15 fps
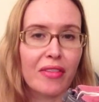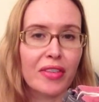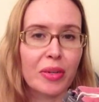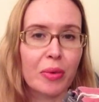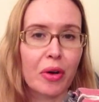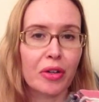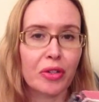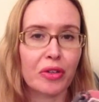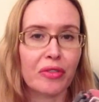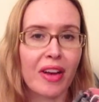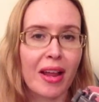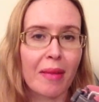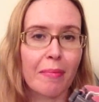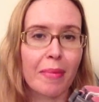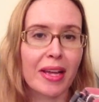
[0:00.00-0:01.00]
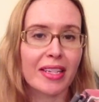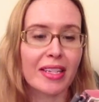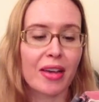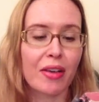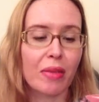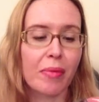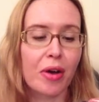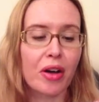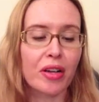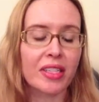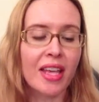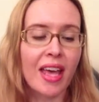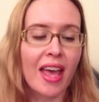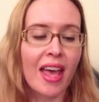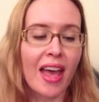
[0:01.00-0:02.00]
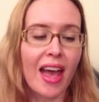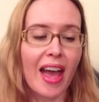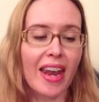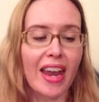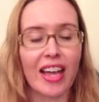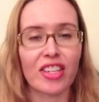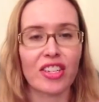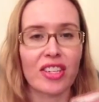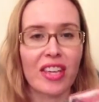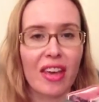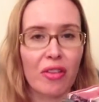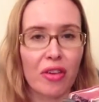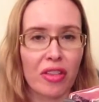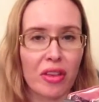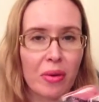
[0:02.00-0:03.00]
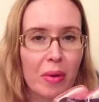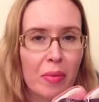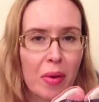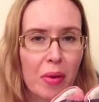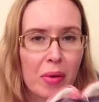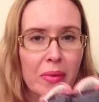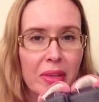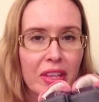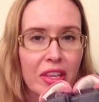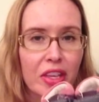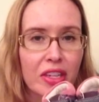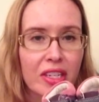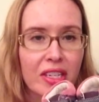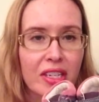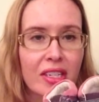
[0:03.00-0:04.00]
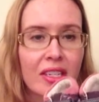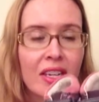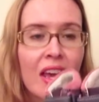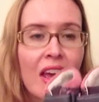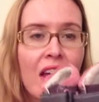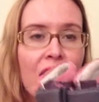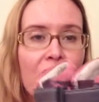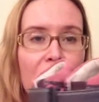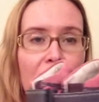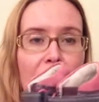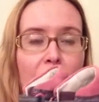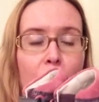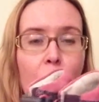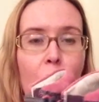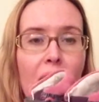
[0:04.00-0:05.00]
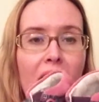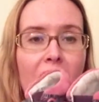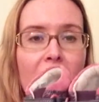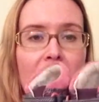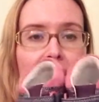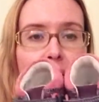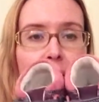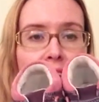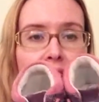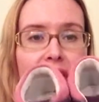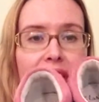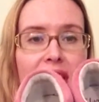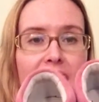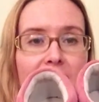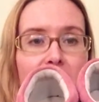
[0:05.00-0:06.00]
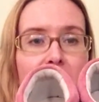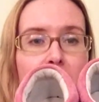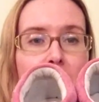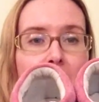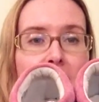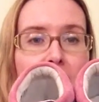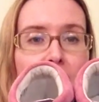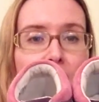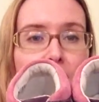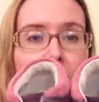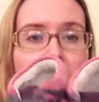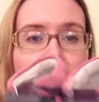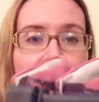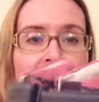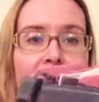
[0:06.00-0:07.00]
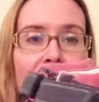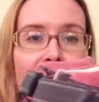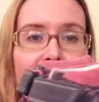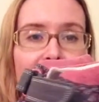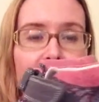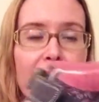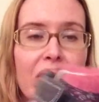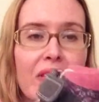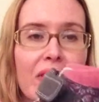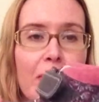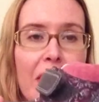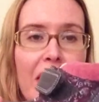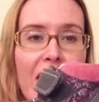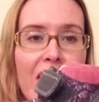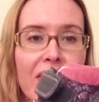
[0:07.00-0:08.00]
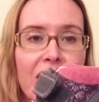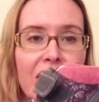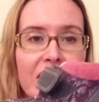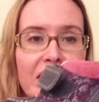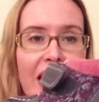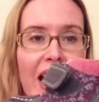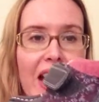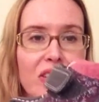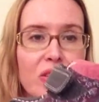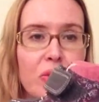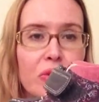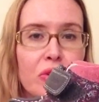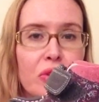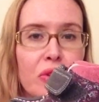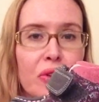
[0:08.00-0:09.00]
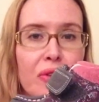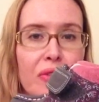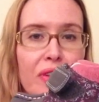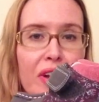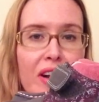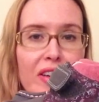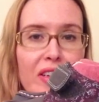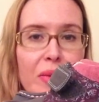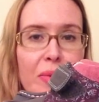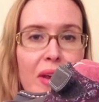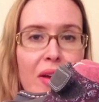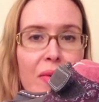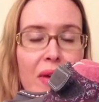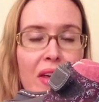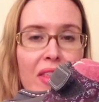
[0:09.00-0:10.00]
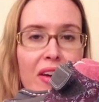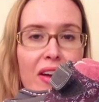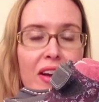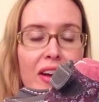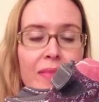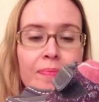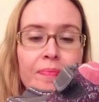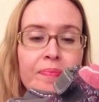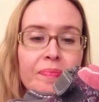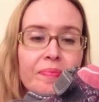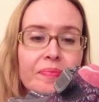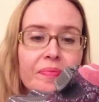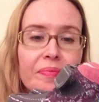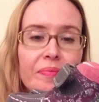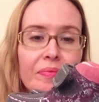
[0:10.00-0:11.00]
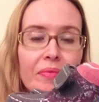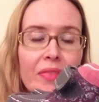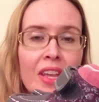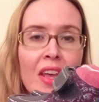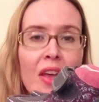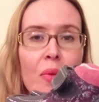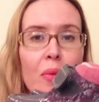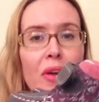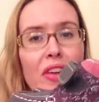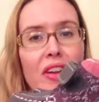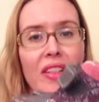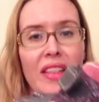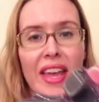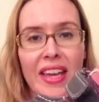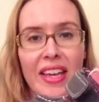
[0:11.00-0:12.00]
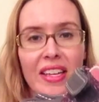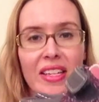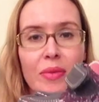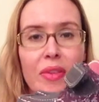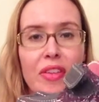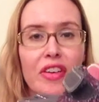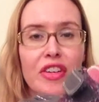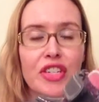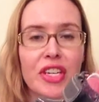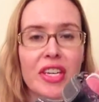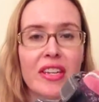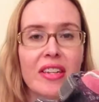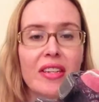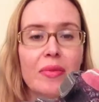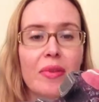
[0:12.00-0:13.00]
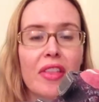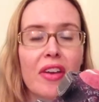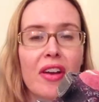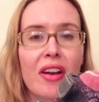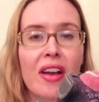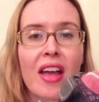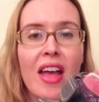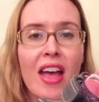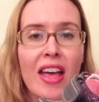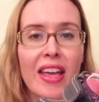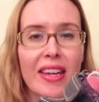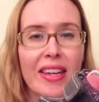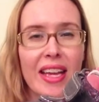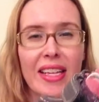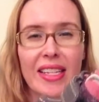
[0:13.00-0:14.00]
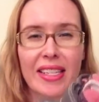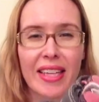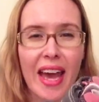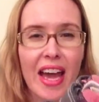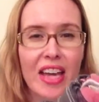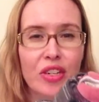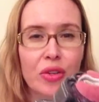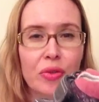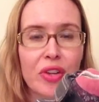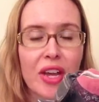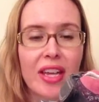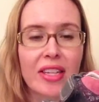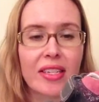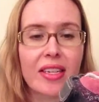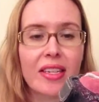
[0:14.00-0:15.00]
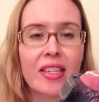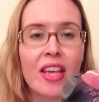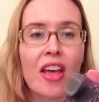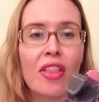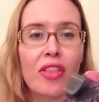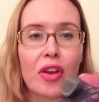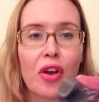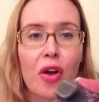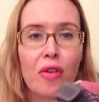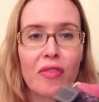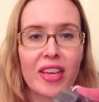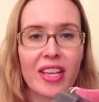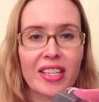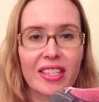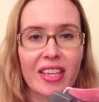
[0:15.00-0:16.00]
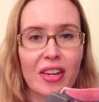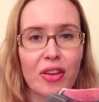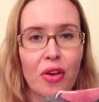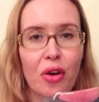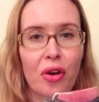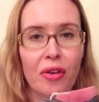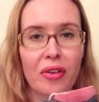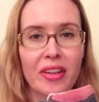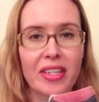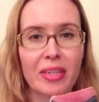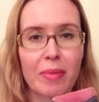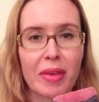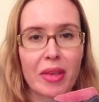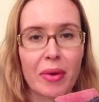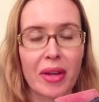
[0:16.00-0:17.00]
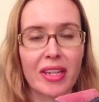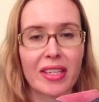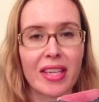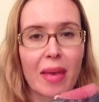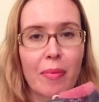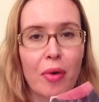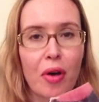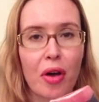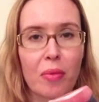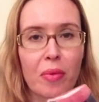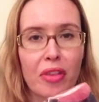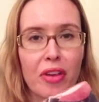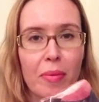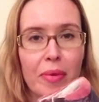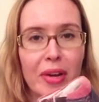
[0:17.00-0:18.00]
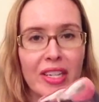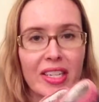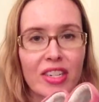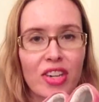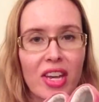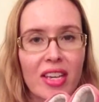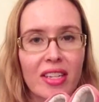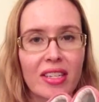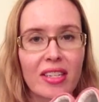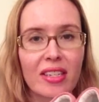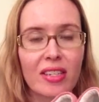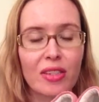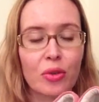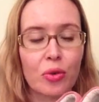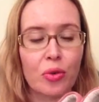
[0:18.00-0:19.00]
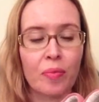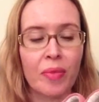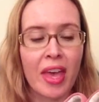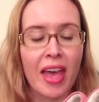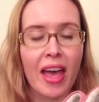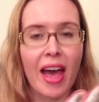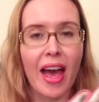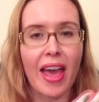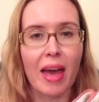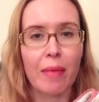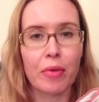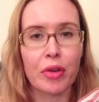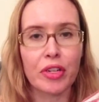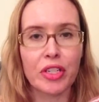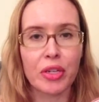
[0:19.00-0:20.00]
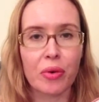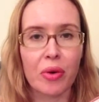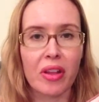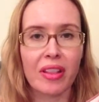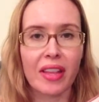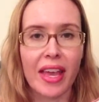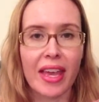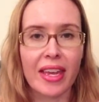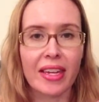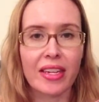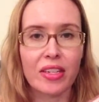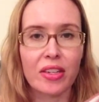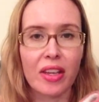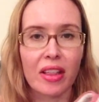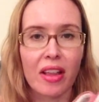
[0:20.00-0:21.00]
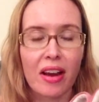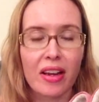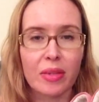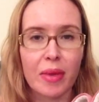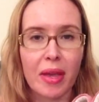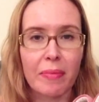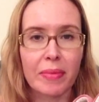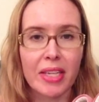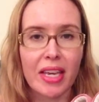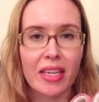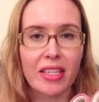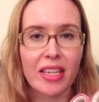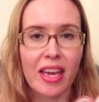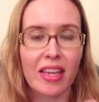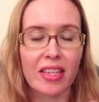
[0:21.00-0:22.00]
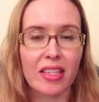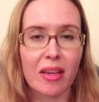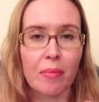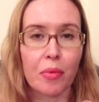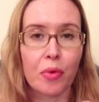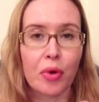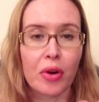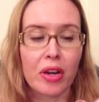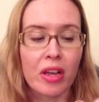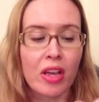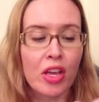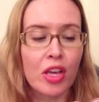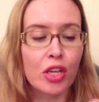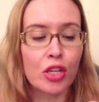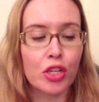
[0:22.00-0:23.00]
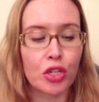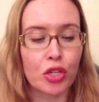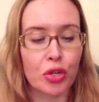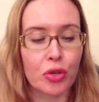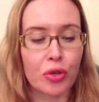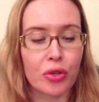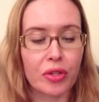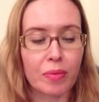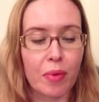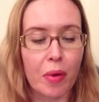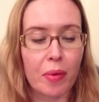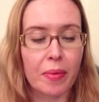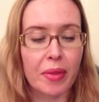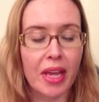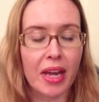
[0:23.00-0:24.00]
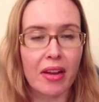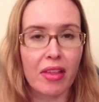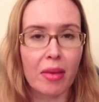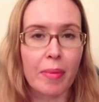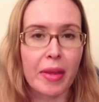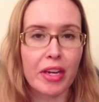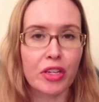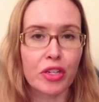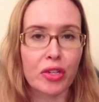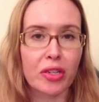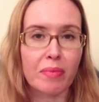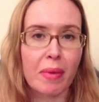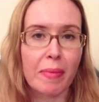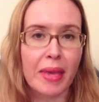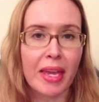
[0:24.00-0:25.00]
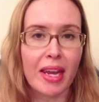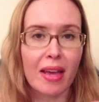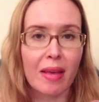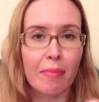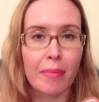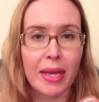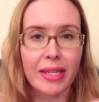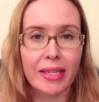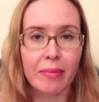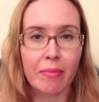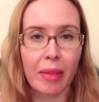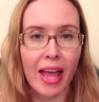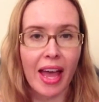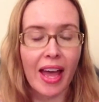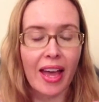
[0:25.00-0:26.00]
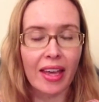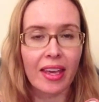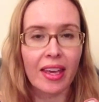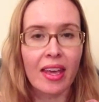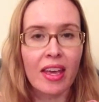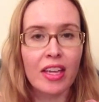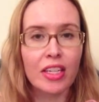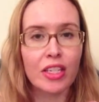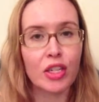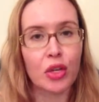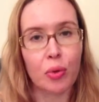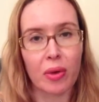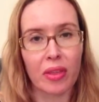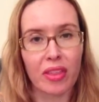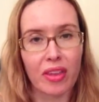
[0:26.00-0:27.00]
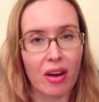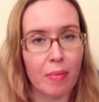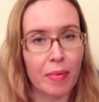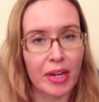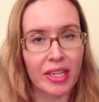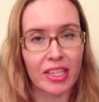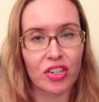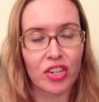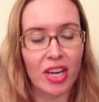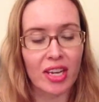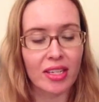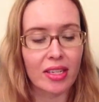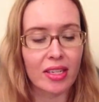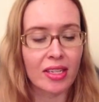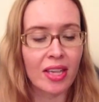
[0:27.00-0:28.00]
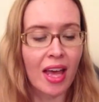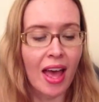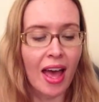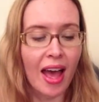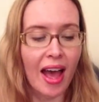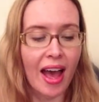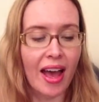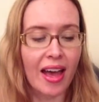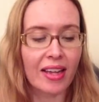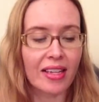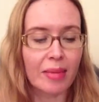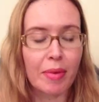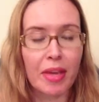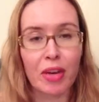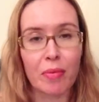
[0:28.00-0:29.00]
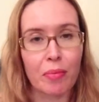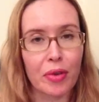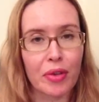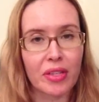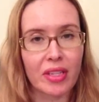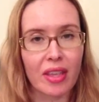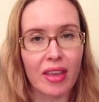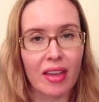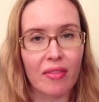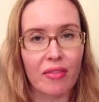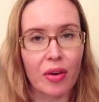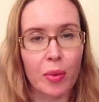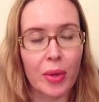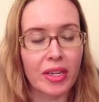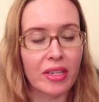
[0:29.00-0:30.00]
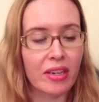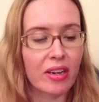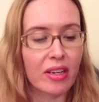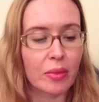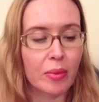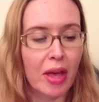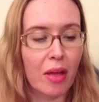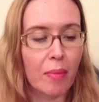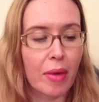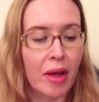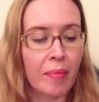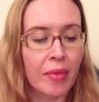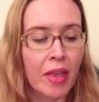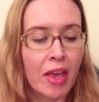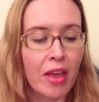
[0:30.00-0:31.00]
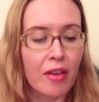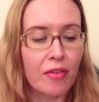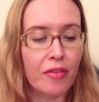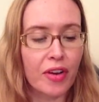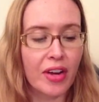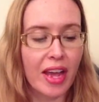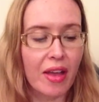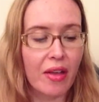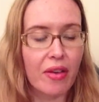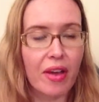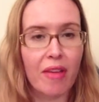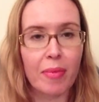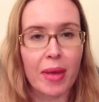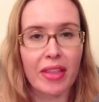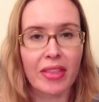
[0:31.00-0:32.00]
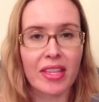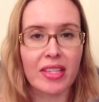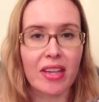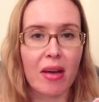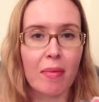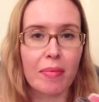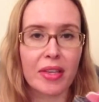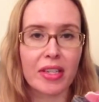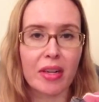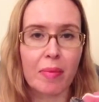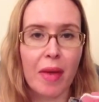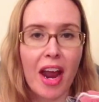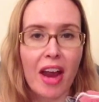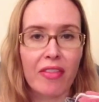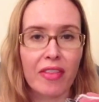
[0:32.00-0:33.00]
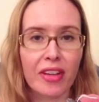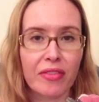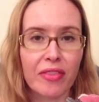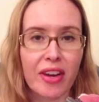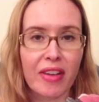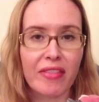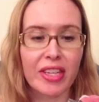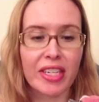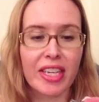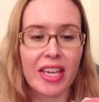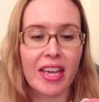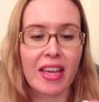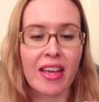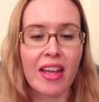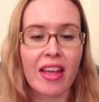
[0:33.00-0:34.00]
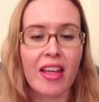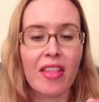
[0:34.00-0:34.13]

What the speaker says: She walked over and picked it out of the box, and actually I thought they were probably the cutest. There were some other styles, but I thought these were the perfect casual shoe for her to wear with her with her leggings, with her jeans, with her nice casual dresses, they're obviously not going to be the ones that I put on with her pretty dresses. So I am going to go online to the Clarks website to get some more shoes, probably another pair of shoes, maybe in a patent black, to go with her pretty dresses, and a pair of boots I think for winter as well. But for now I picked these up. These are perfect for every day.